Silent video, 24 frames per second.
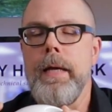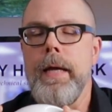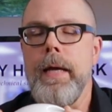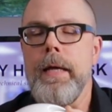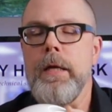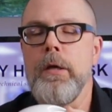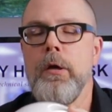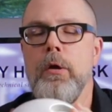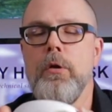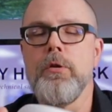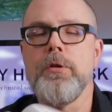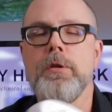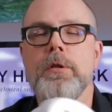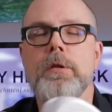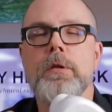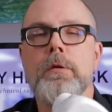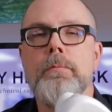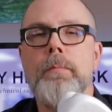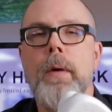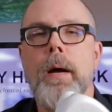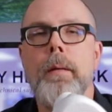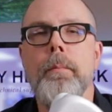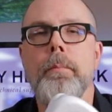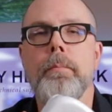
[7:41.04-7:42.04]
it uses
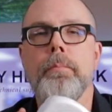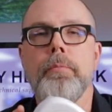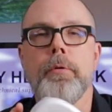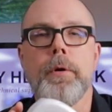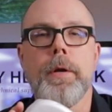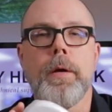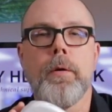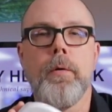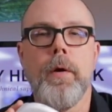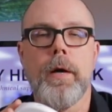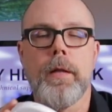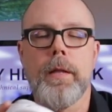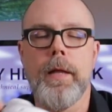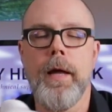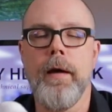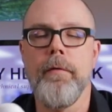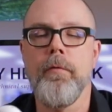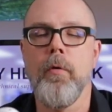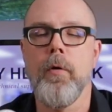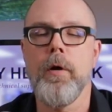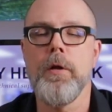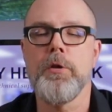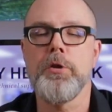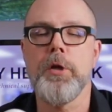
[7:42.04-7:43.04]
them up pretty quickly.
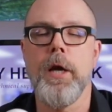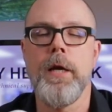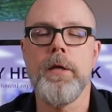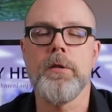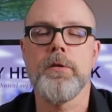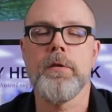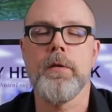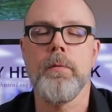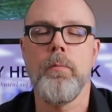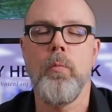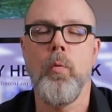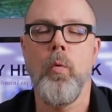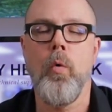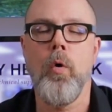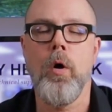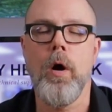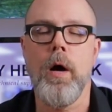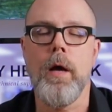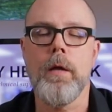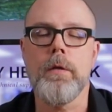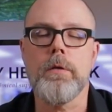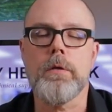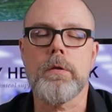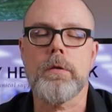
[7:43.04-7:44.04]
I've already changed them
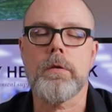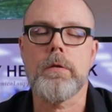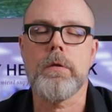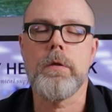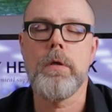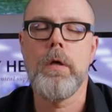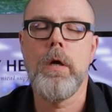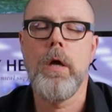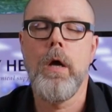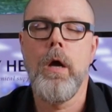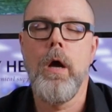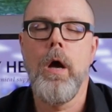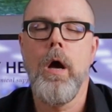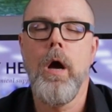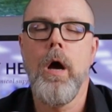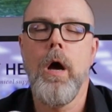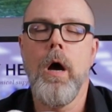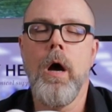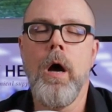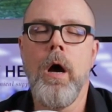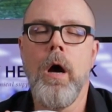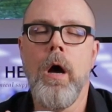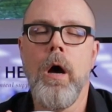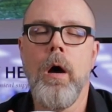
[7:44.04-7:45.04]
once.
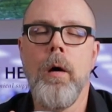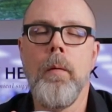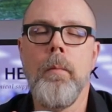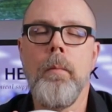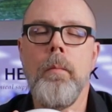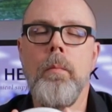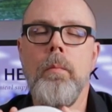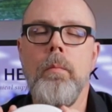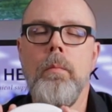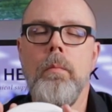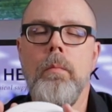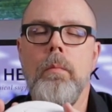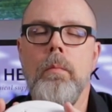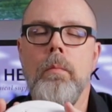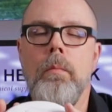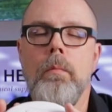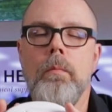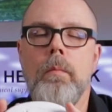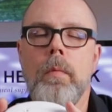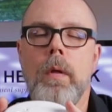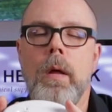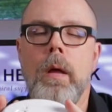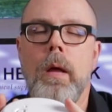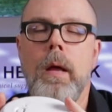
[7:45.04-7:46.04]

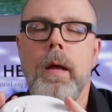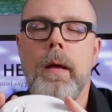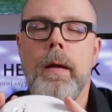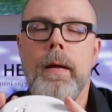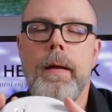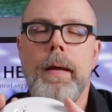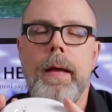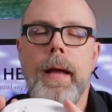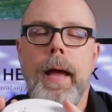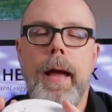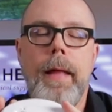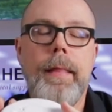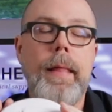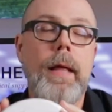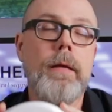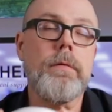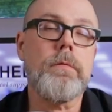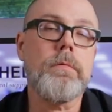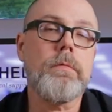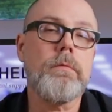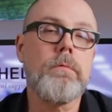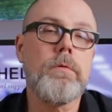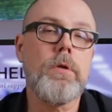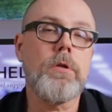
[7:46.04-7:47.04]
And
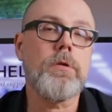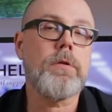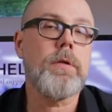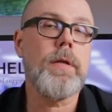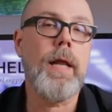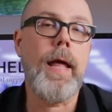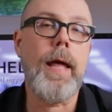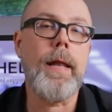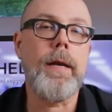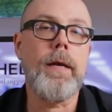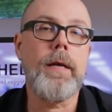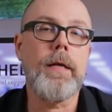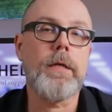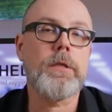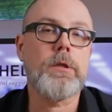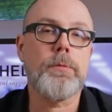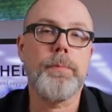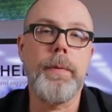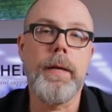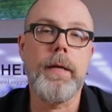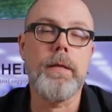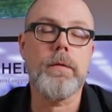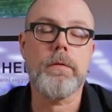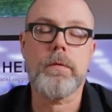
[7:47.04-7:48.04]
that's just an added
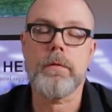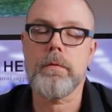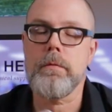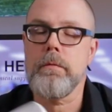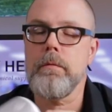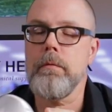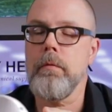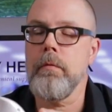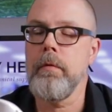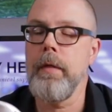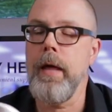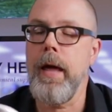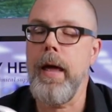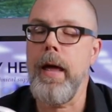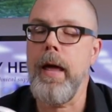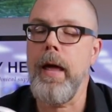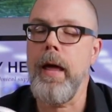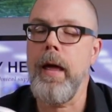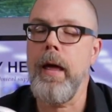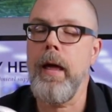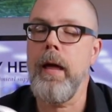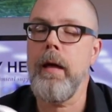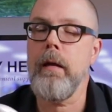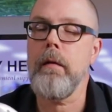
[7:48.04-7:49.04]
expense
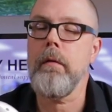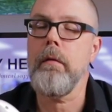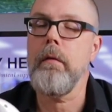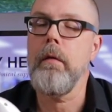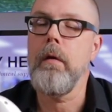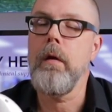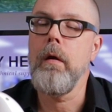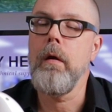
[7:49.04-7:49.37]
that,